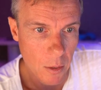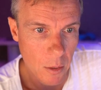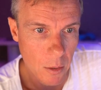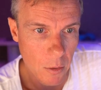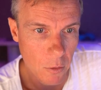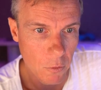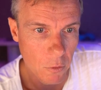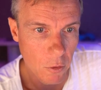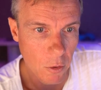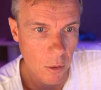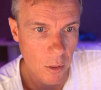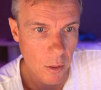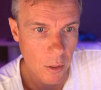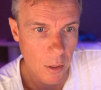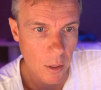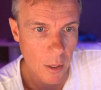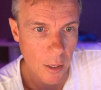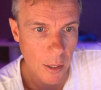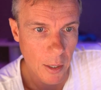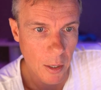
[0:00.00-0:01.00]
Scott,
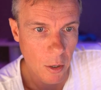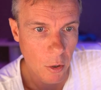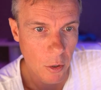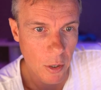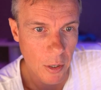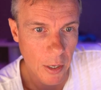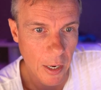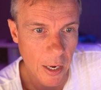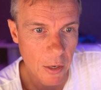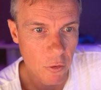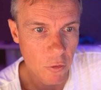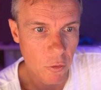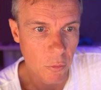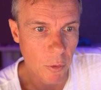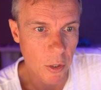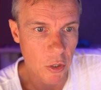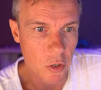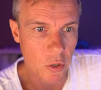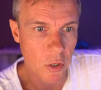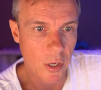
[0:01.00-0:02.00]
on an edge
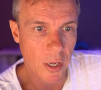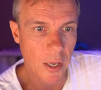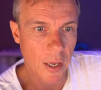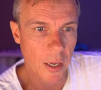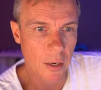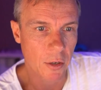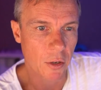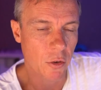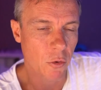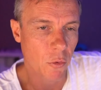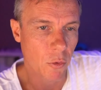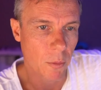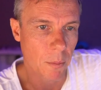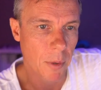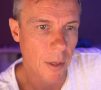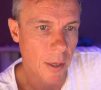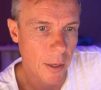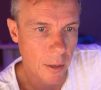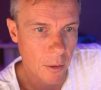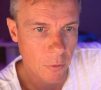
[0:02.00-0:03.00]
switch, you can't kill the
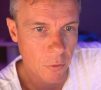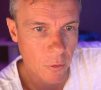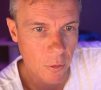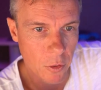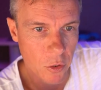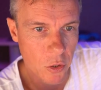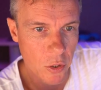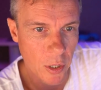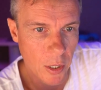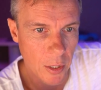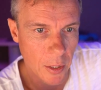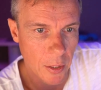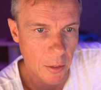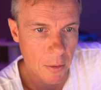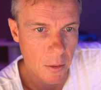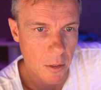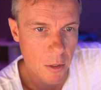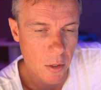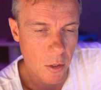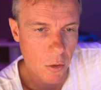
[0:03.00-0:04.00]
power to the
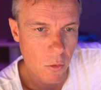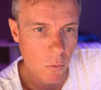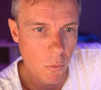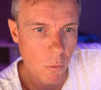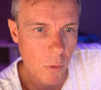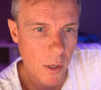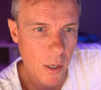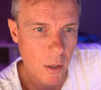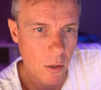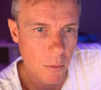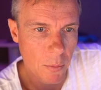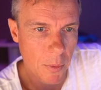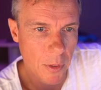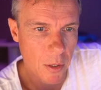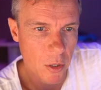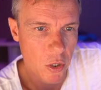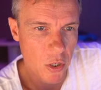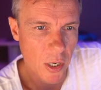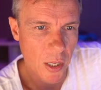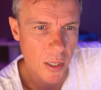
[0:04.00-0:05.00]
Shelly. Well, but
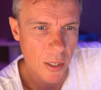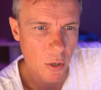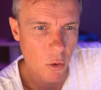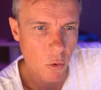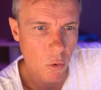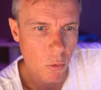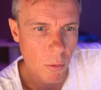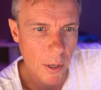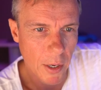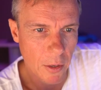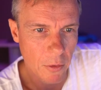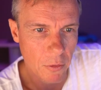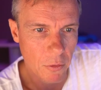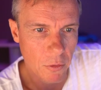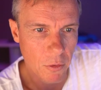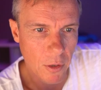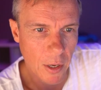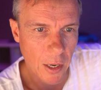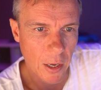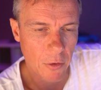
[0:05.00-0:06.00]
the Shelly
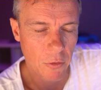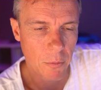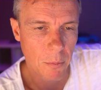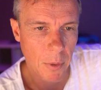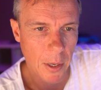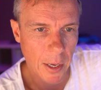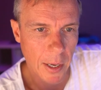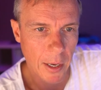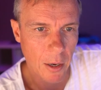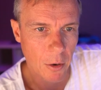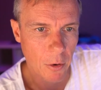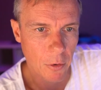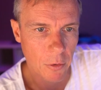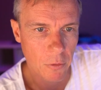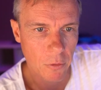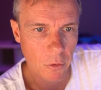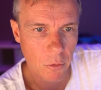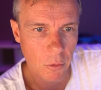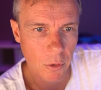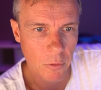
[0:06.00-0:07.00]
always has power.
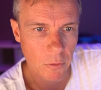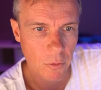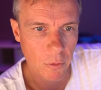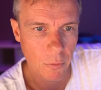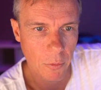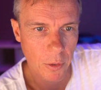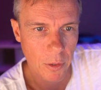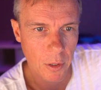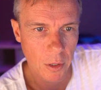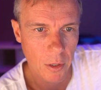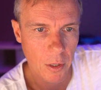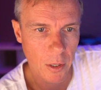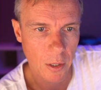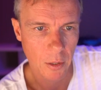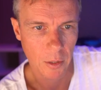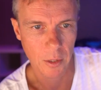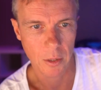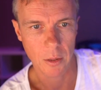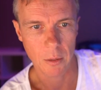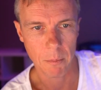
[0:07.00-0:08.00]
It's a question of whether you're
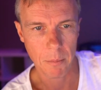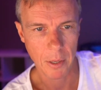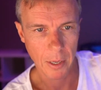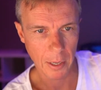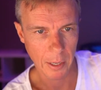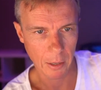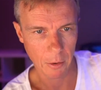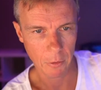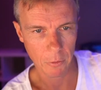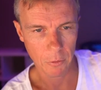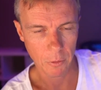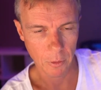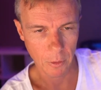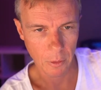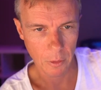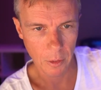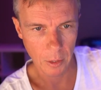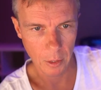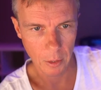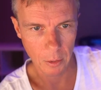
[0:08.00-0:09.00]
killing the power to the
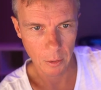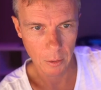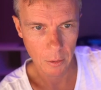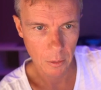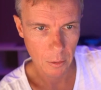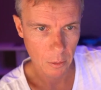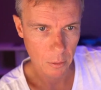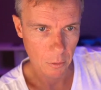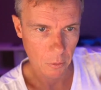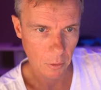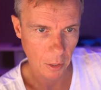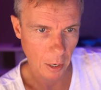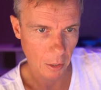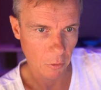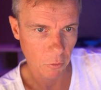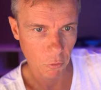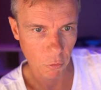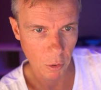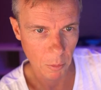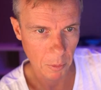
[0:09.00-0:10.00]
thing
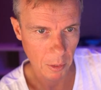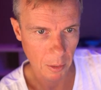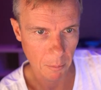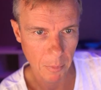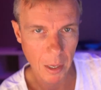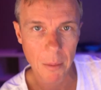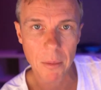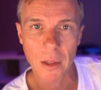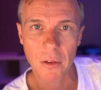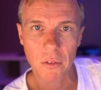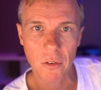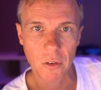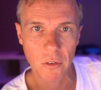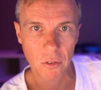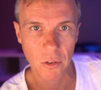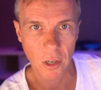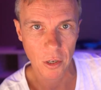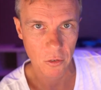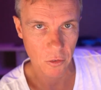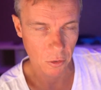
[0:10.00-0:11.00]
downstream of that. Maybe that's a
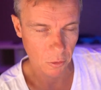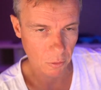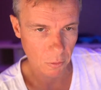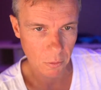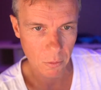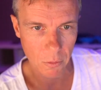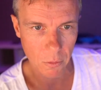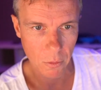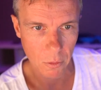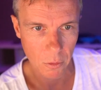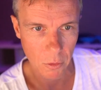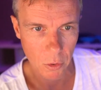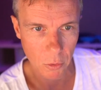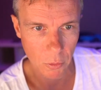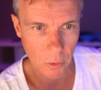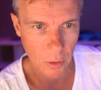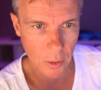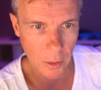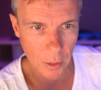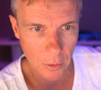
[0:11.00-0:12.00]
discussion you
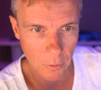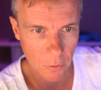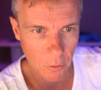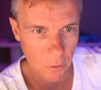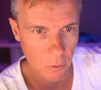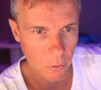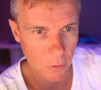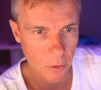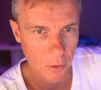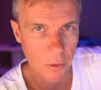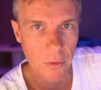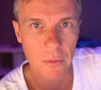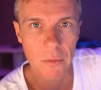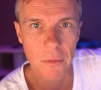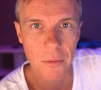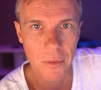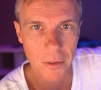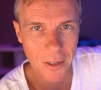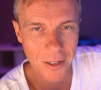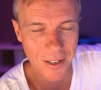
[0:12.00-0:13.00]
and I need to do on a
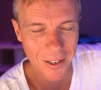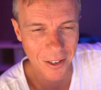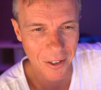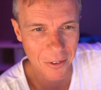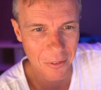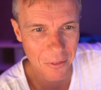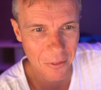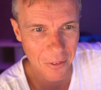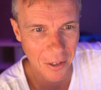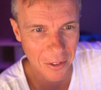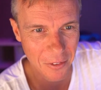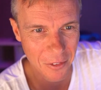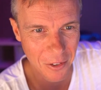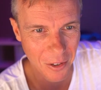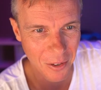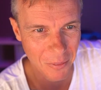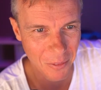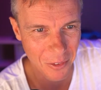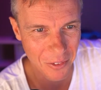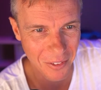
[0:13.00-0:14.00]

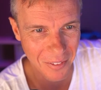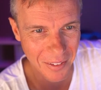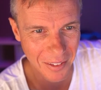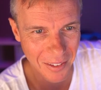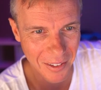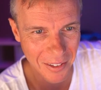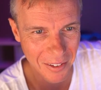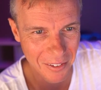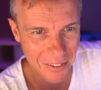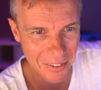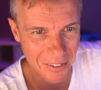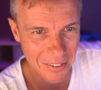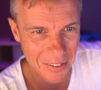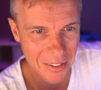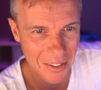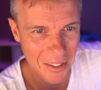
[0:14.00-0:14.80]
FaceTime or something later on.